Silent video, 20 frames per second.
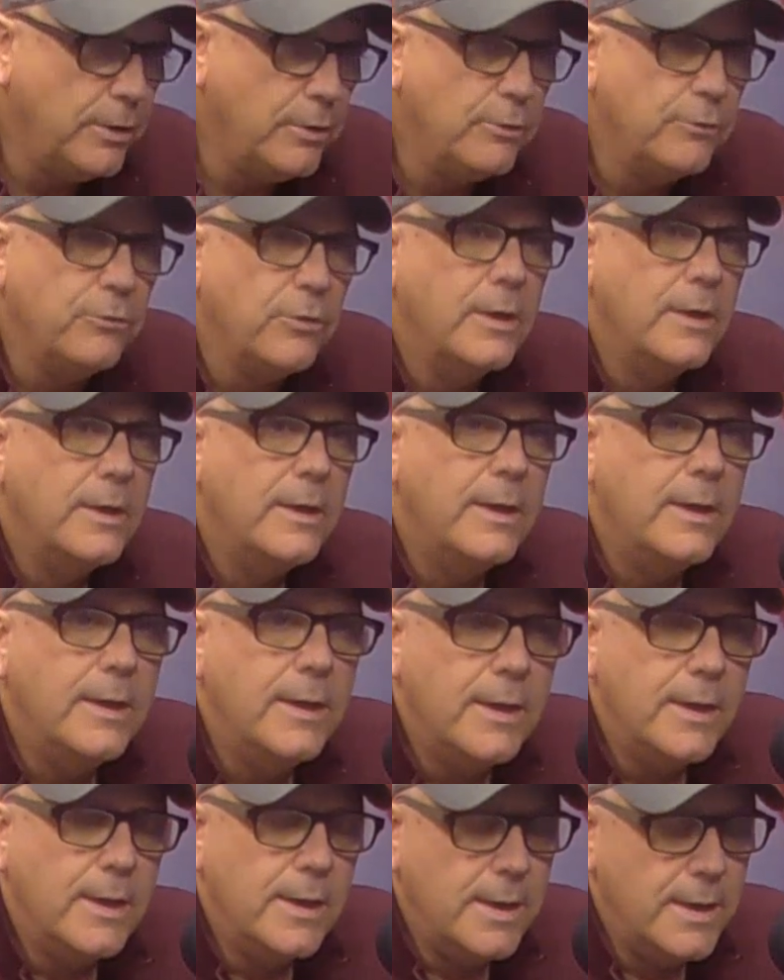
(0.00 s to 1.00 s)
years.
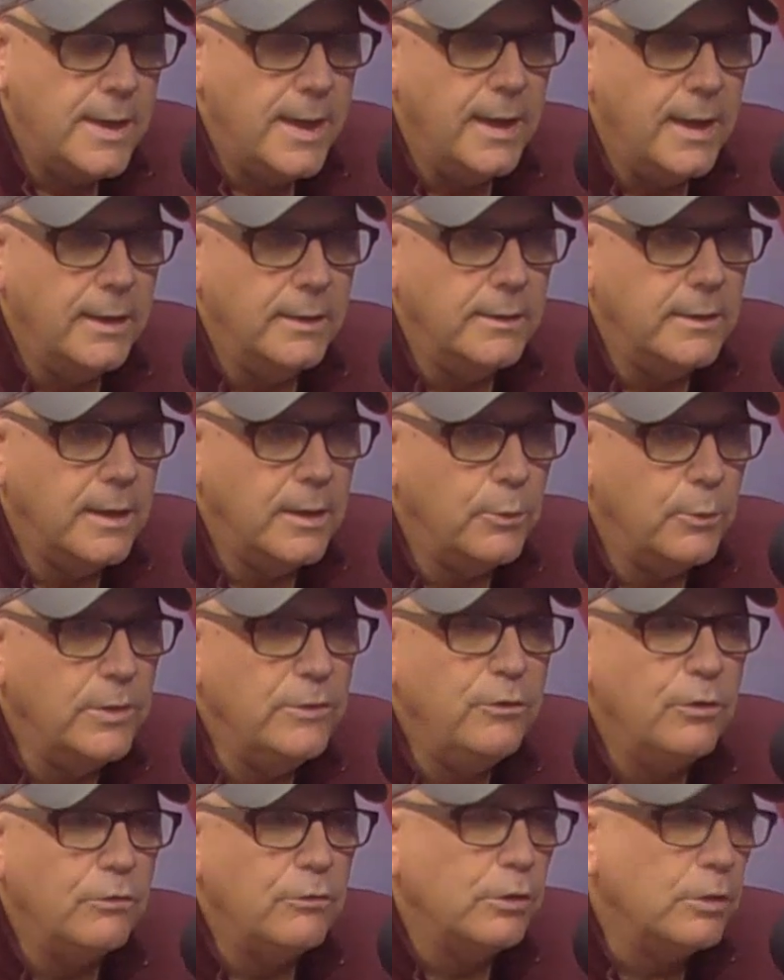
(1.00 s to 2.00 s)
And uh,
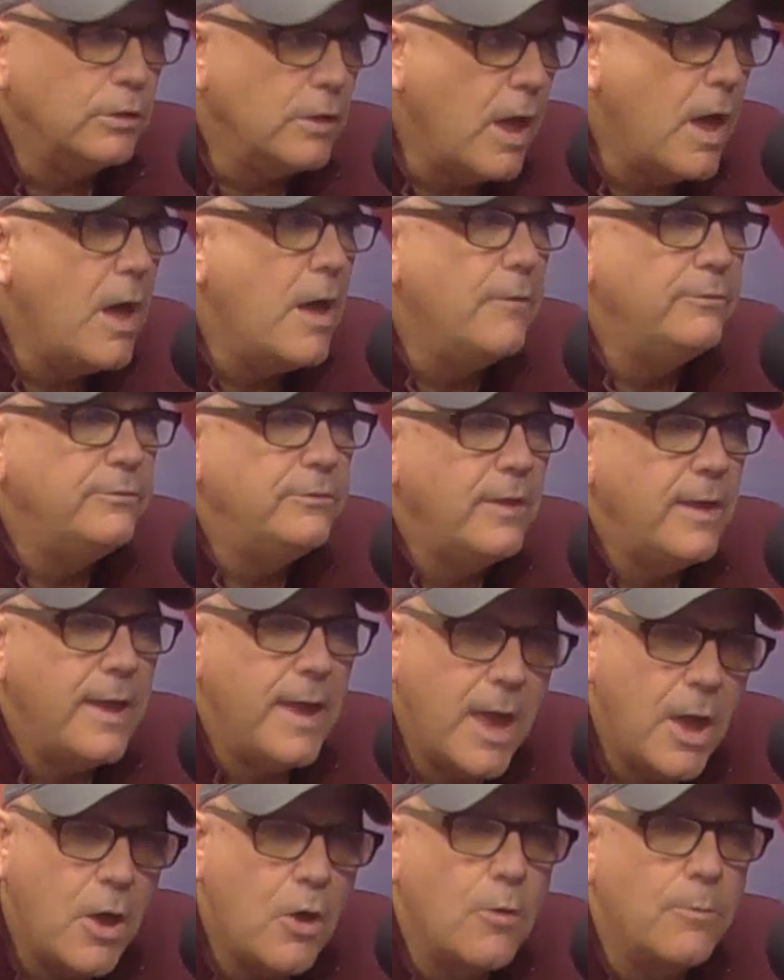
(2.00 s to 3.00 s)
we just love to
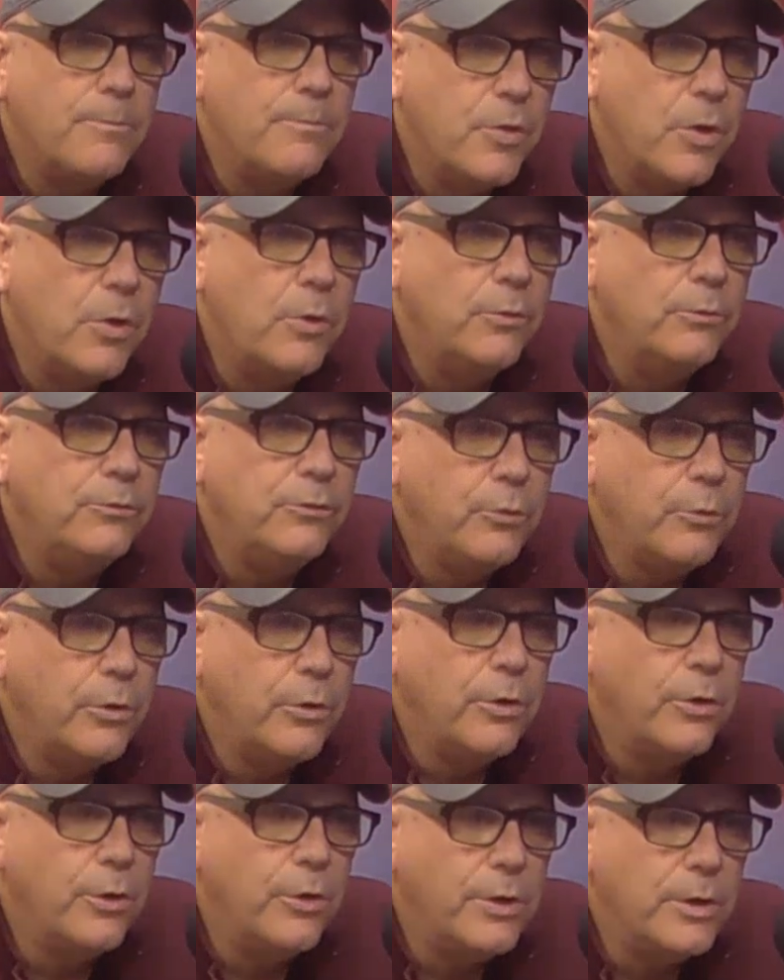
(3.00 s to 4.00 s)
help those who
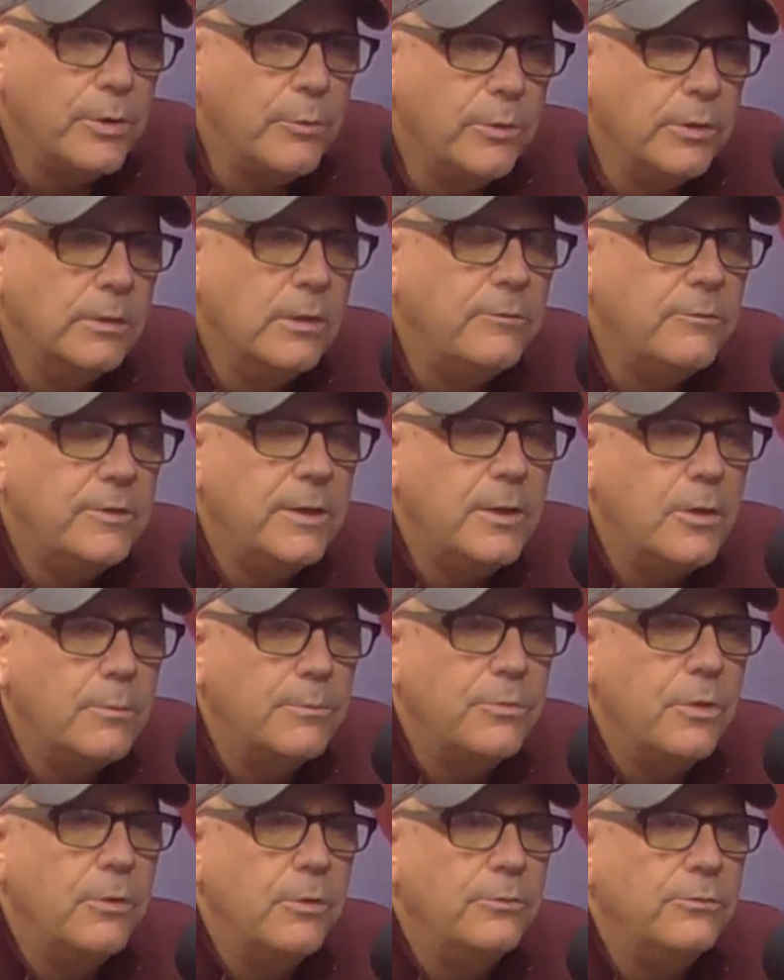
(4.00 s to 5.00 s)
are hurting. We love to
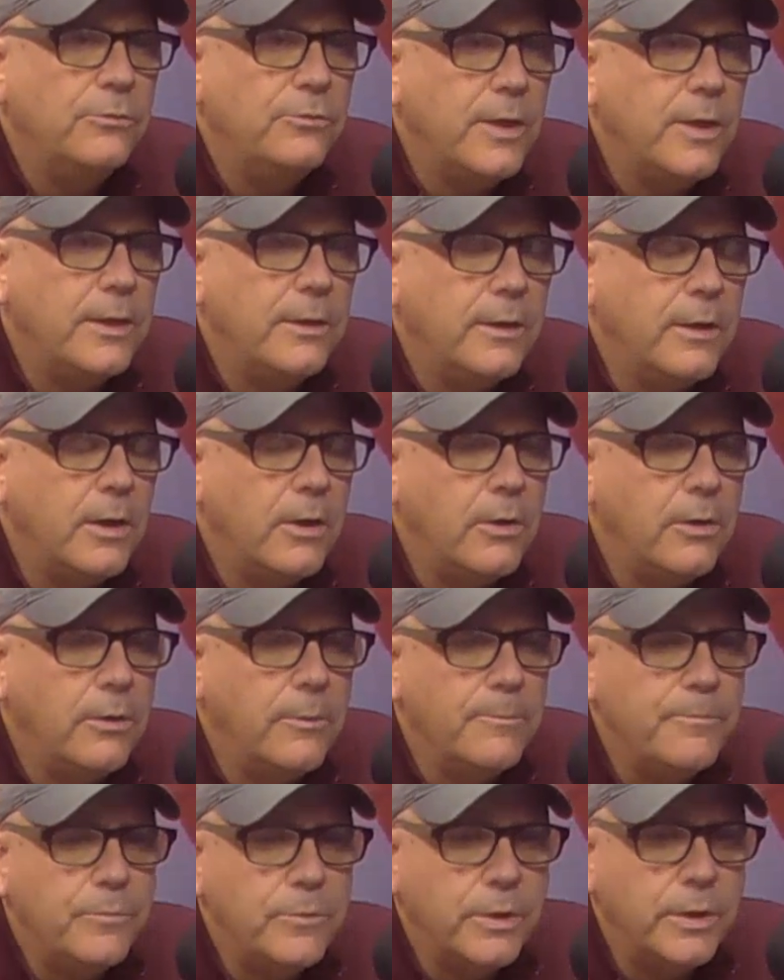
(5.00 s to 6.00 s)
help those that
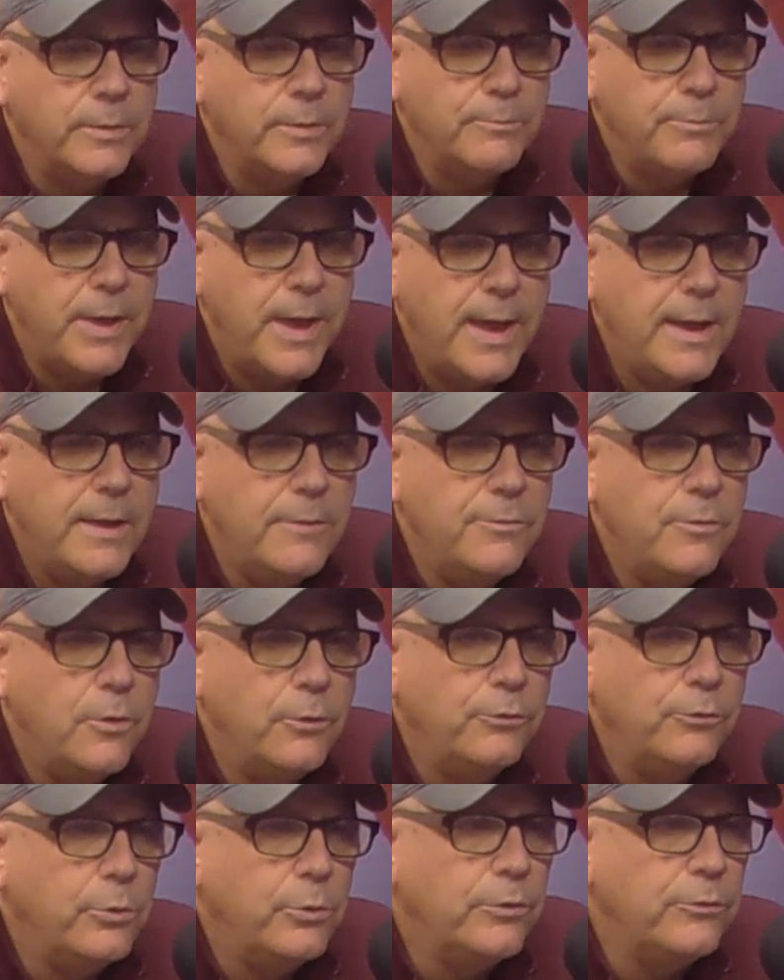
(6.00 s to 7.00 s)
are in pain,
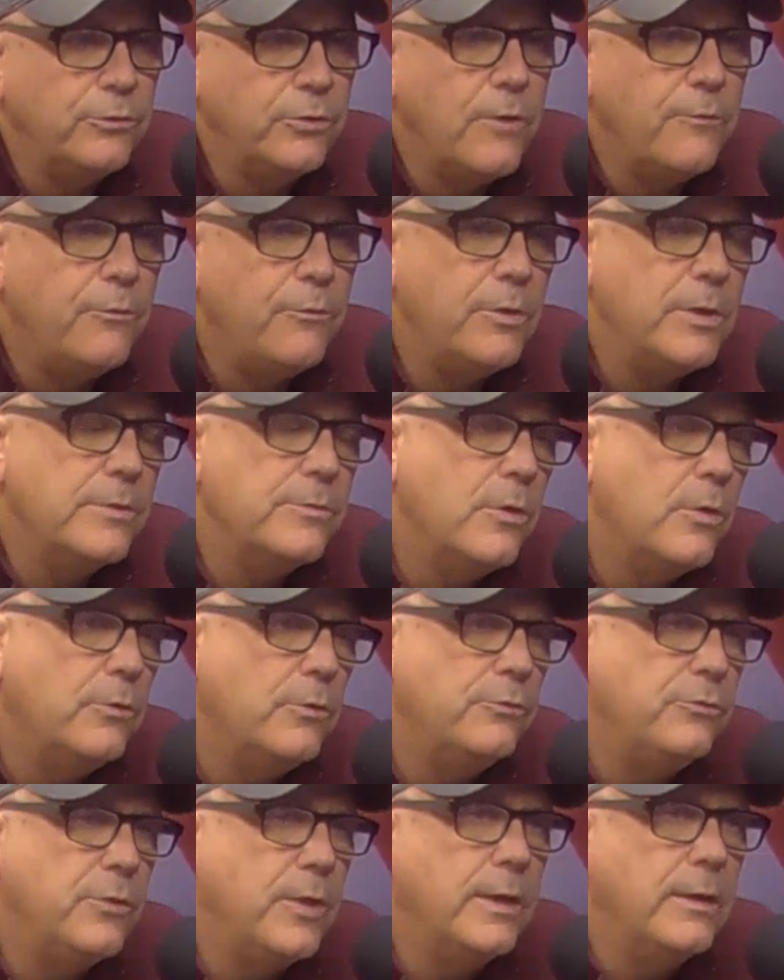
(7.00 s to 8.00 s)
those who are suffering,
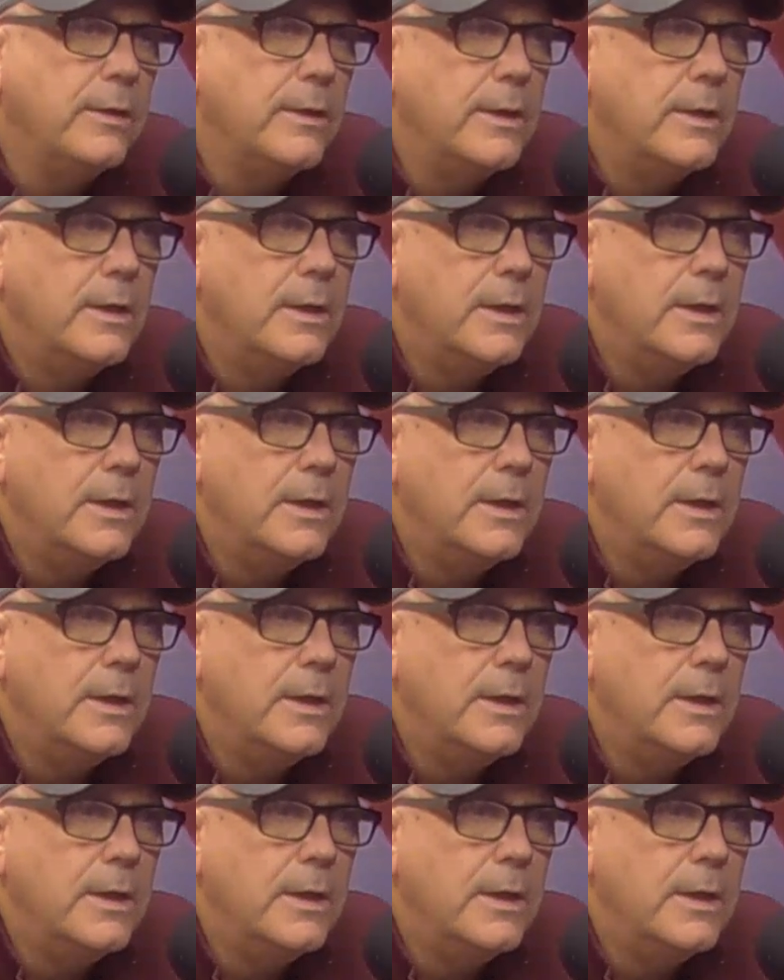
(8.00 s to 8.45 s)
those that